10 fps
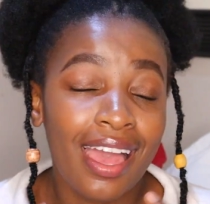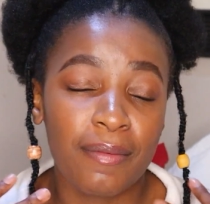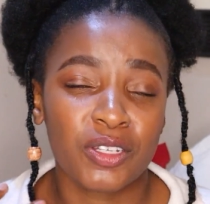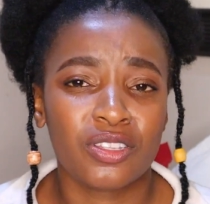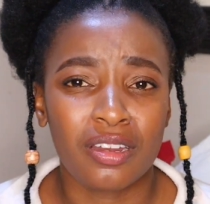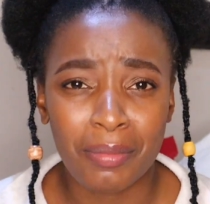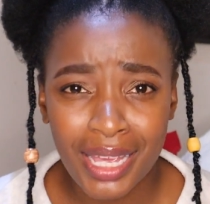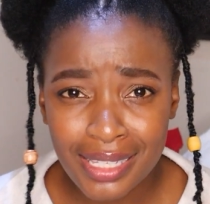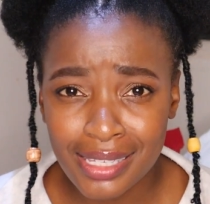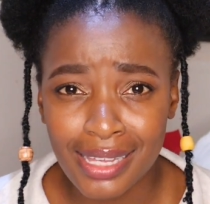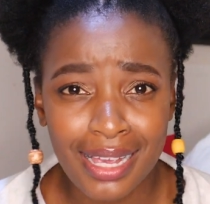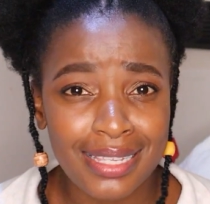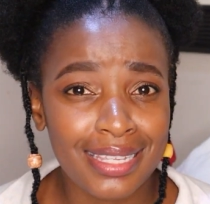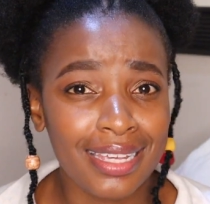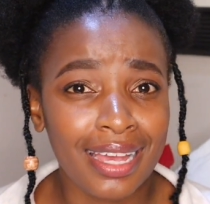Make sure that I'm
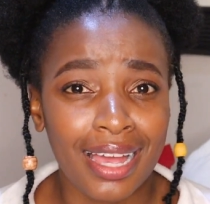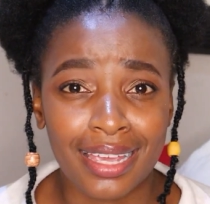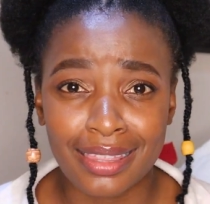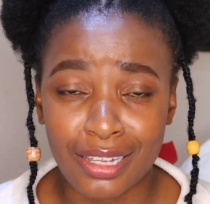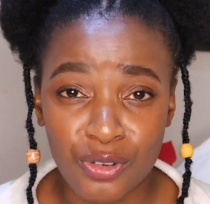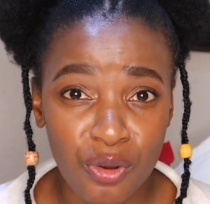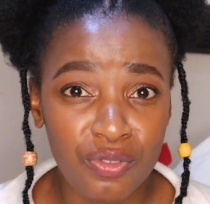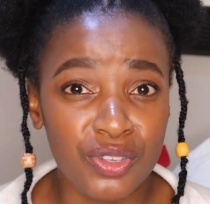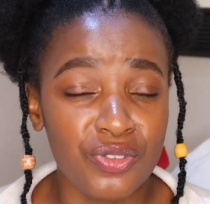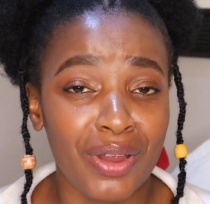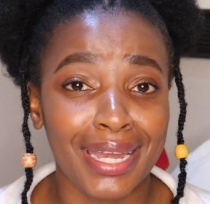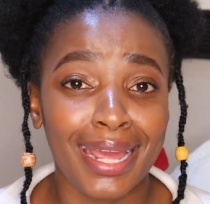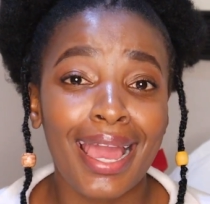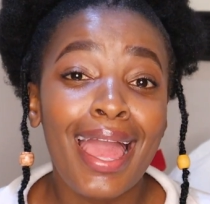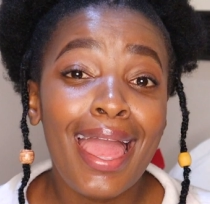exercising, I get the endorphins
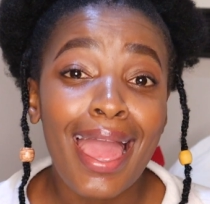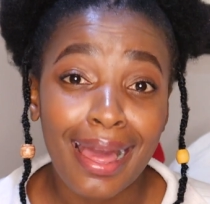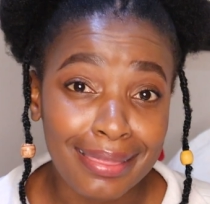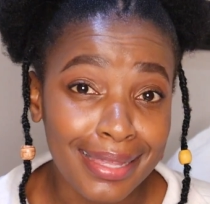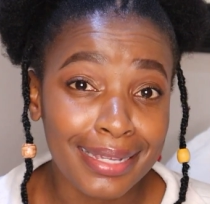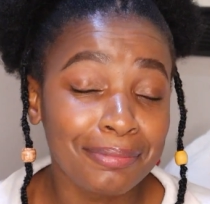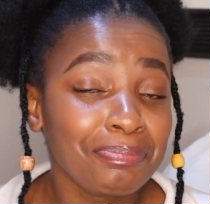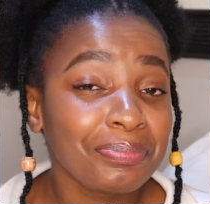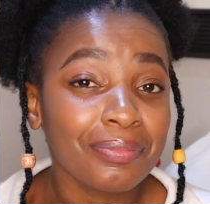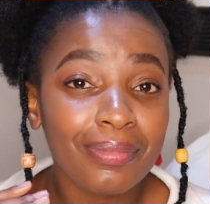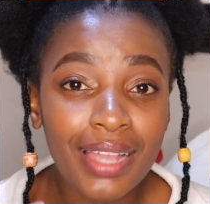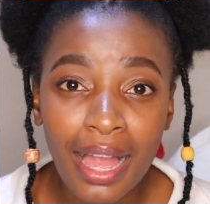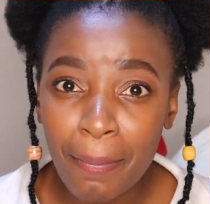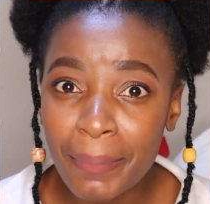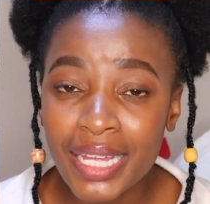running, and then
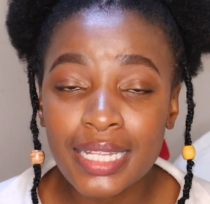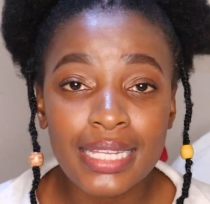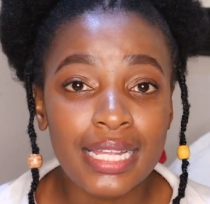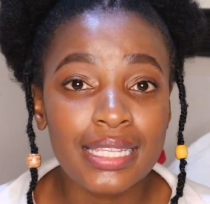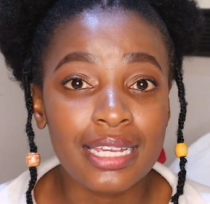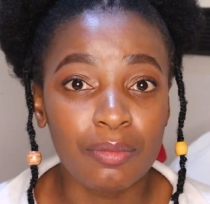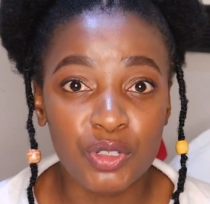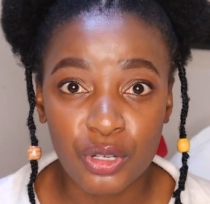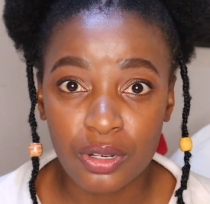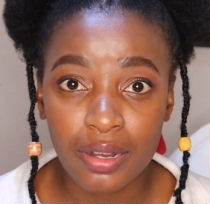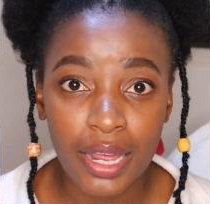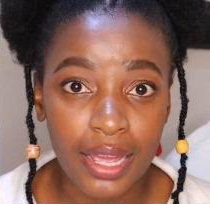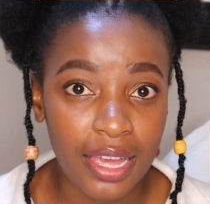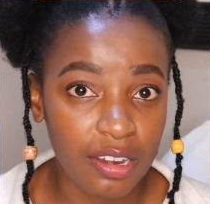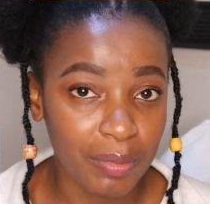I'm meditating, I'm
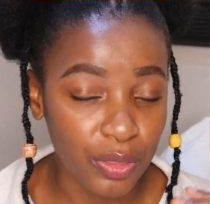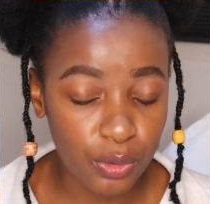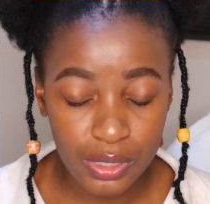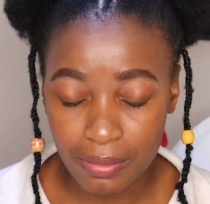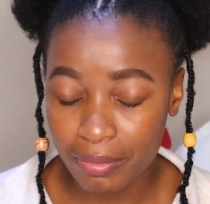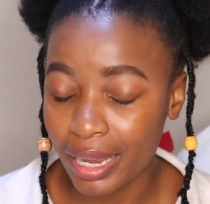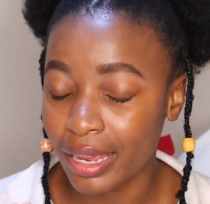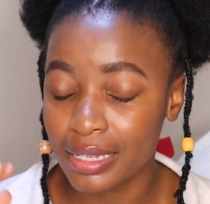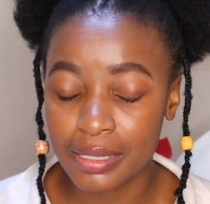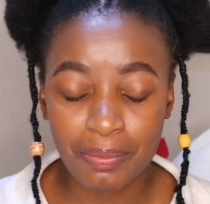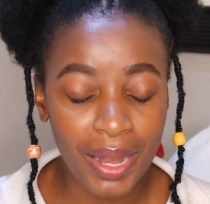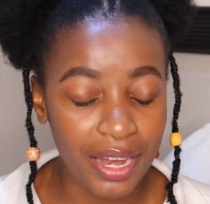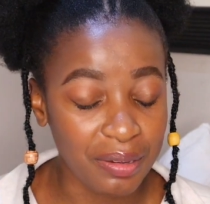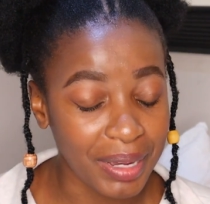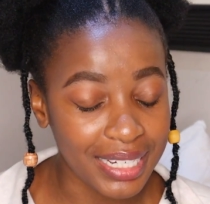journaling, getting my thoughts in place,
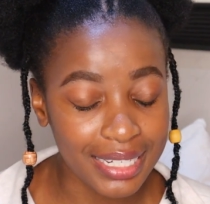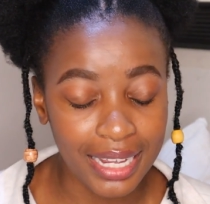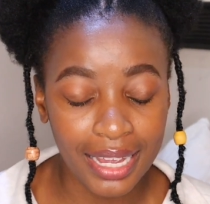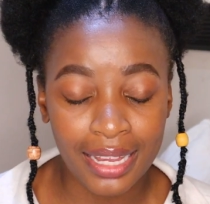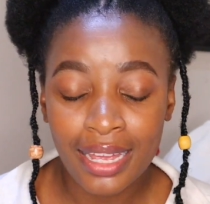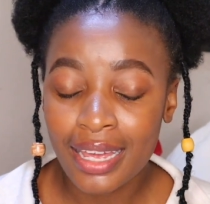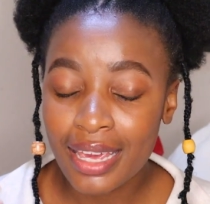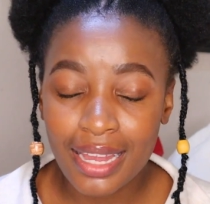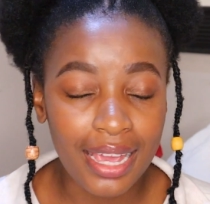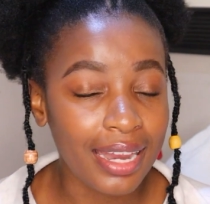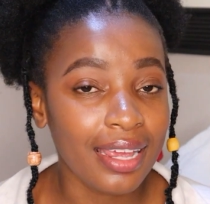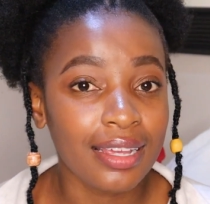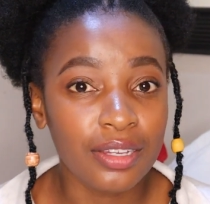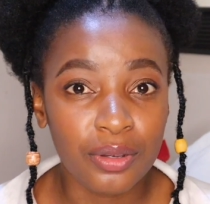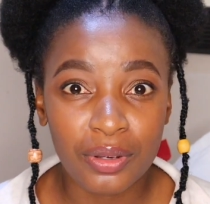having my day,
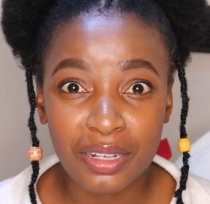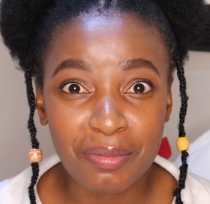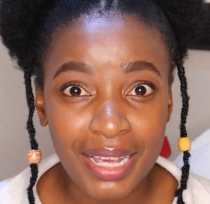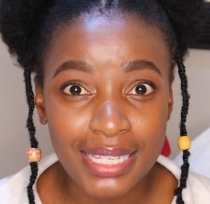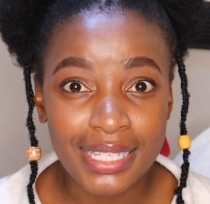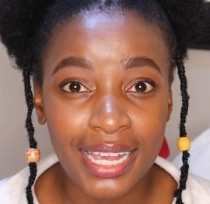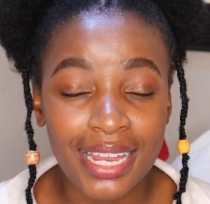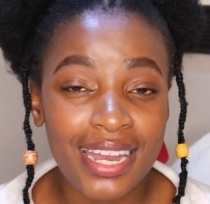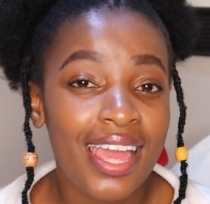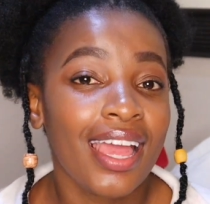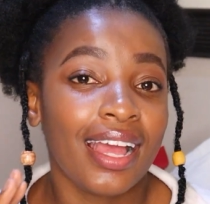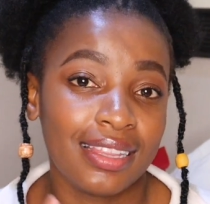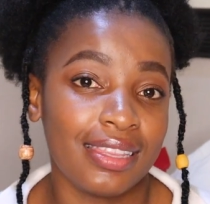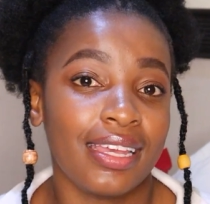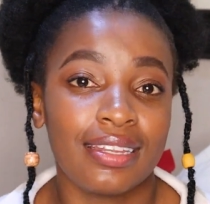getting in my zen,
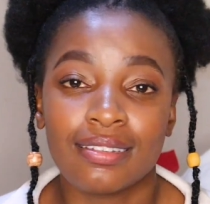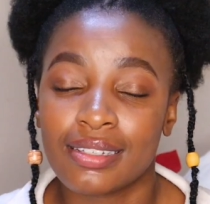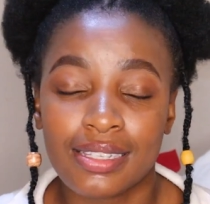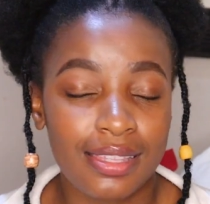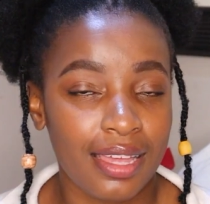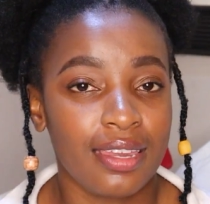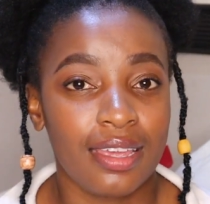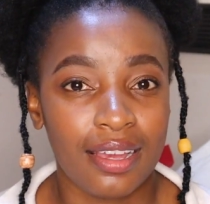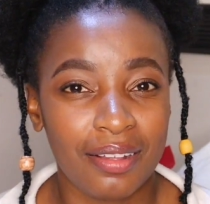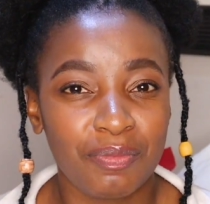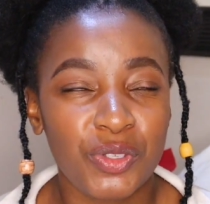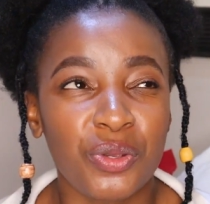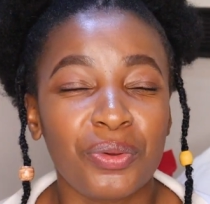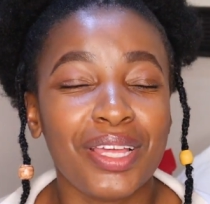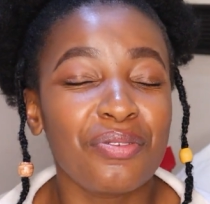and then studying.
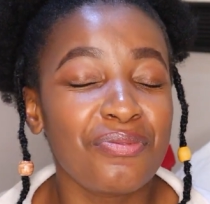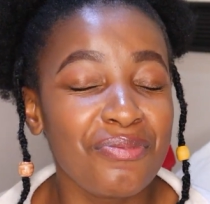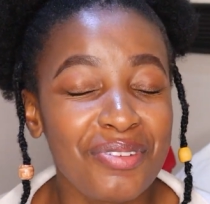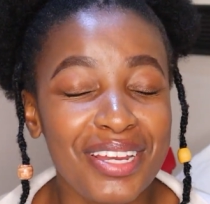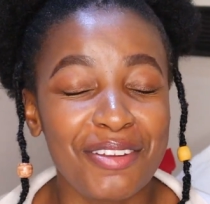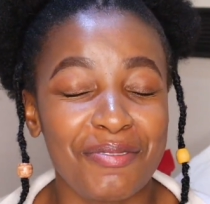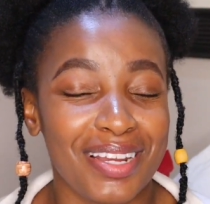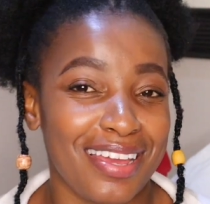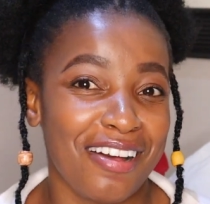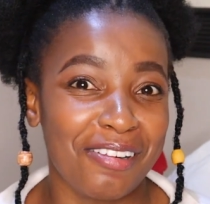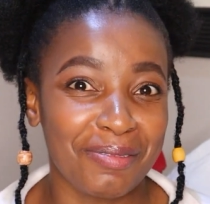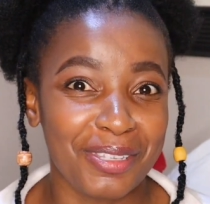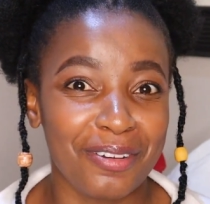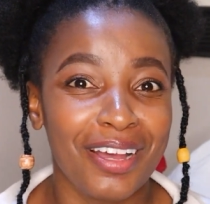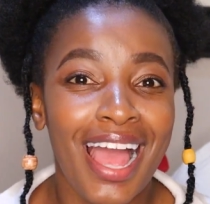So that really helps.
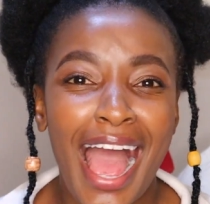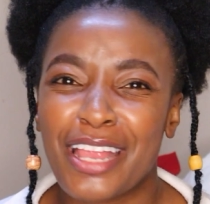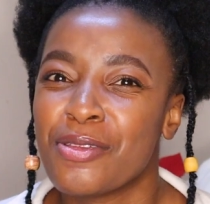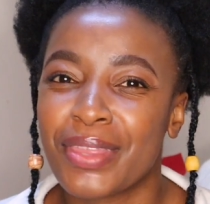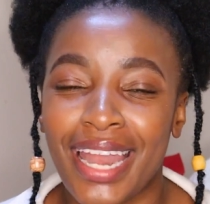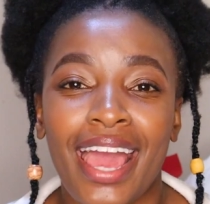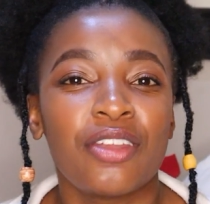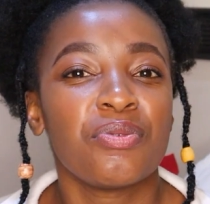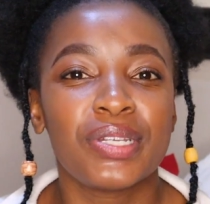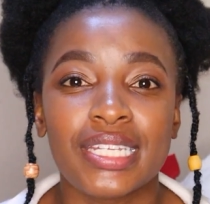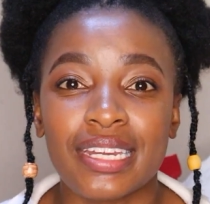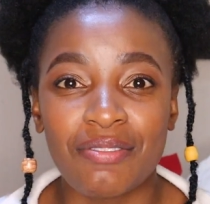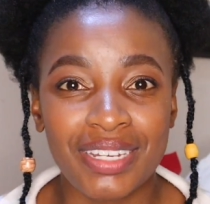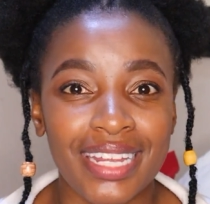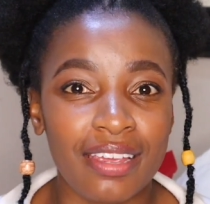So I knew that I had a routine
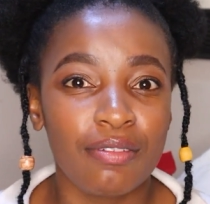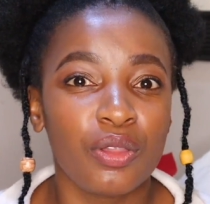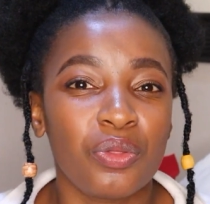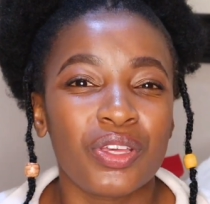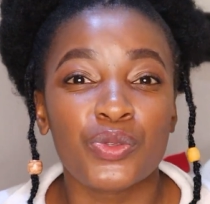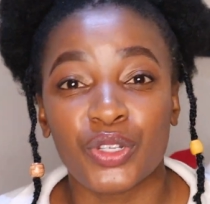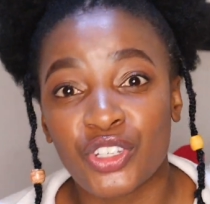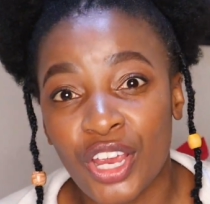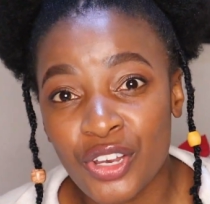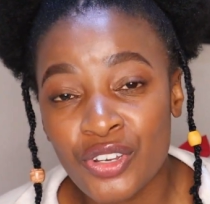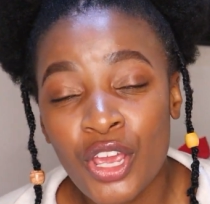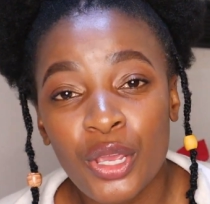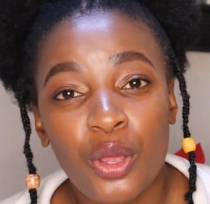every day, even though things would change.